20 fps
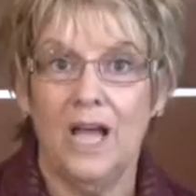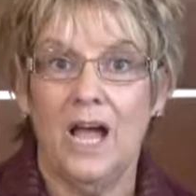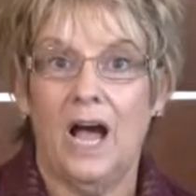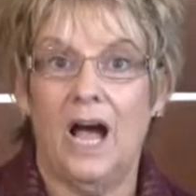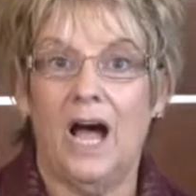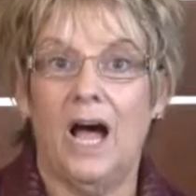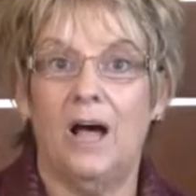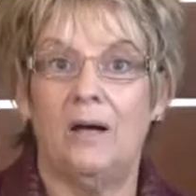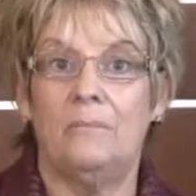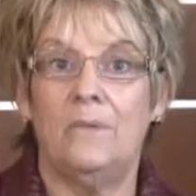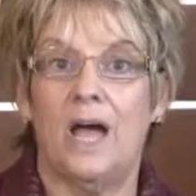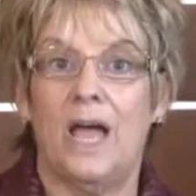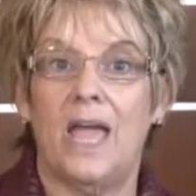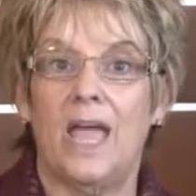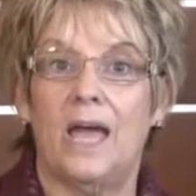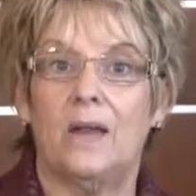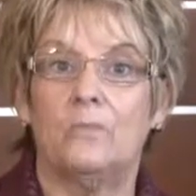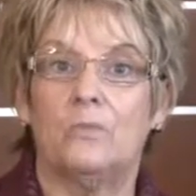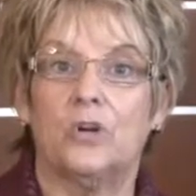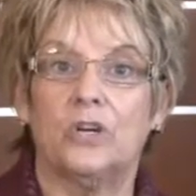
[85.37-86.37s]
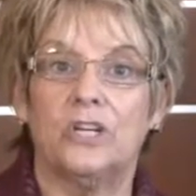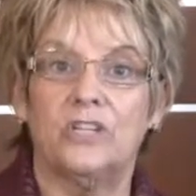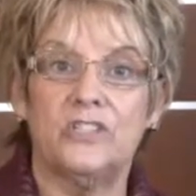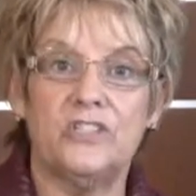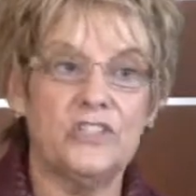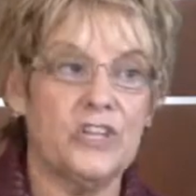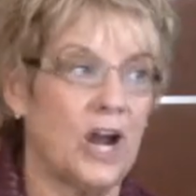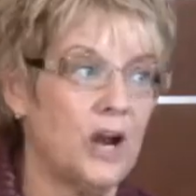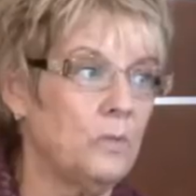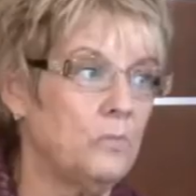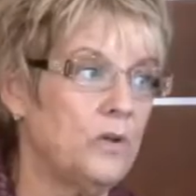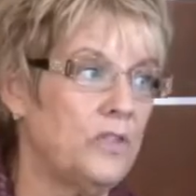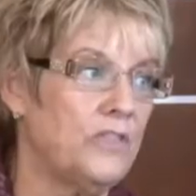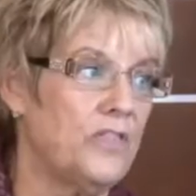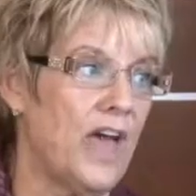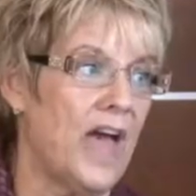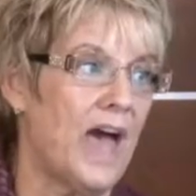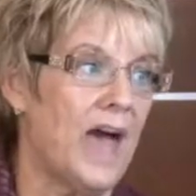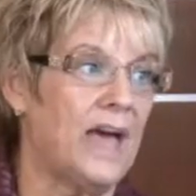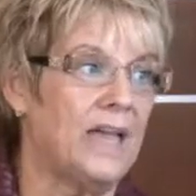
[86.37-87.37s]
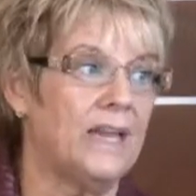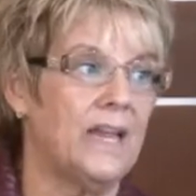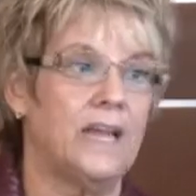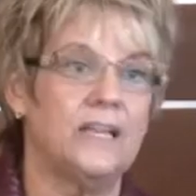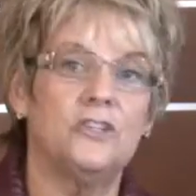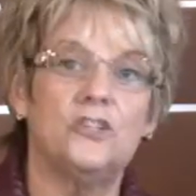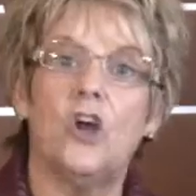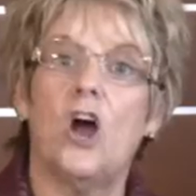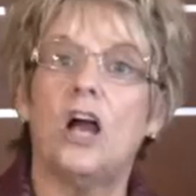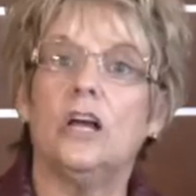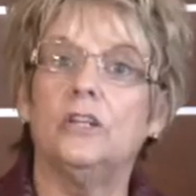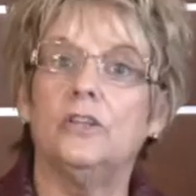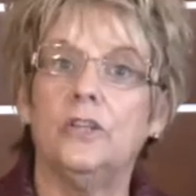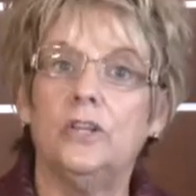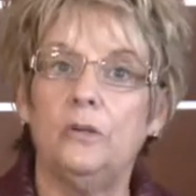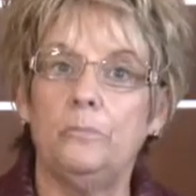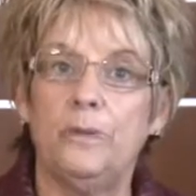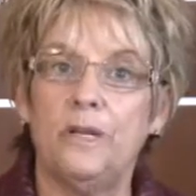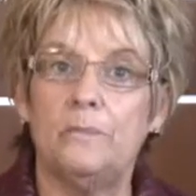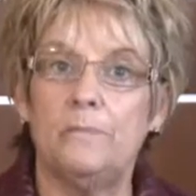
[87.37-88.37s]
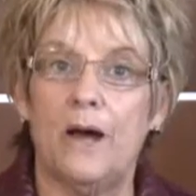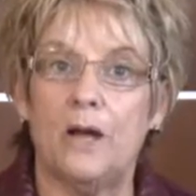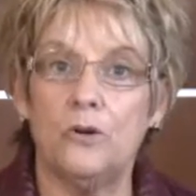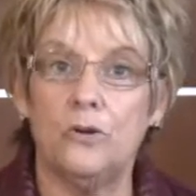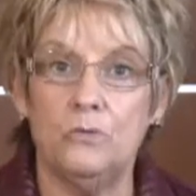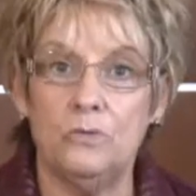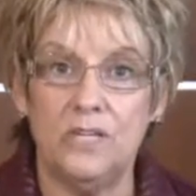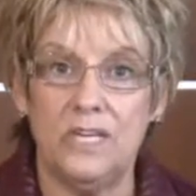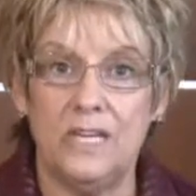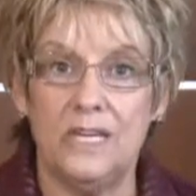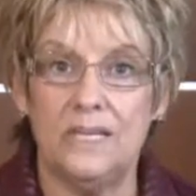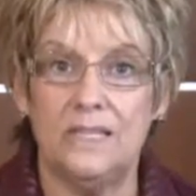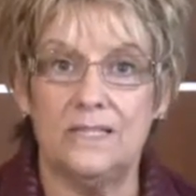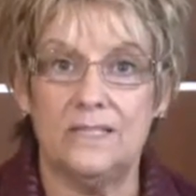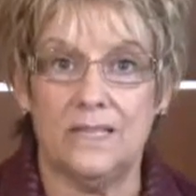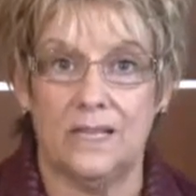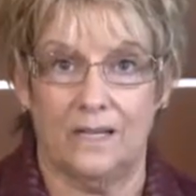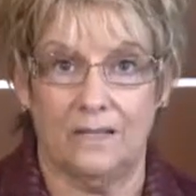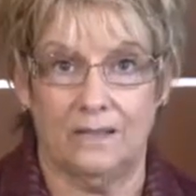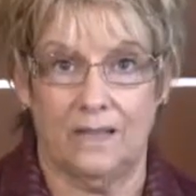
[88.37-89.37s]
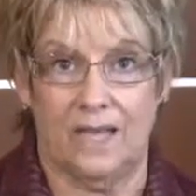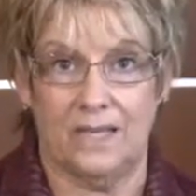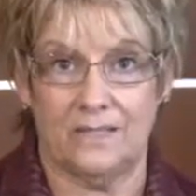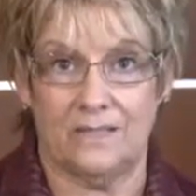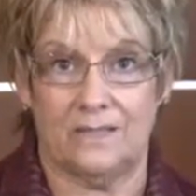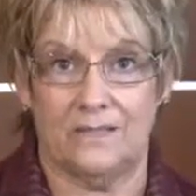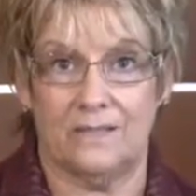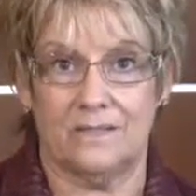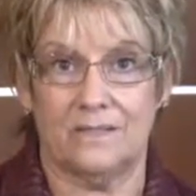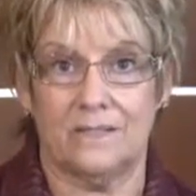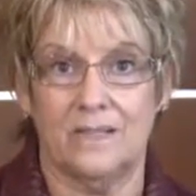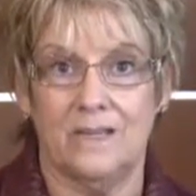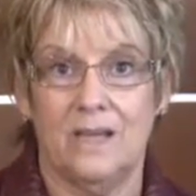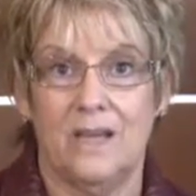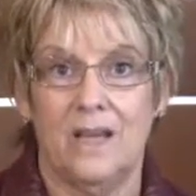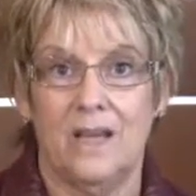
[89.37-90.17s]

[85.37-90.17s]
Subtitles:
And we're going to start with that and talk a little bit about who needs a license.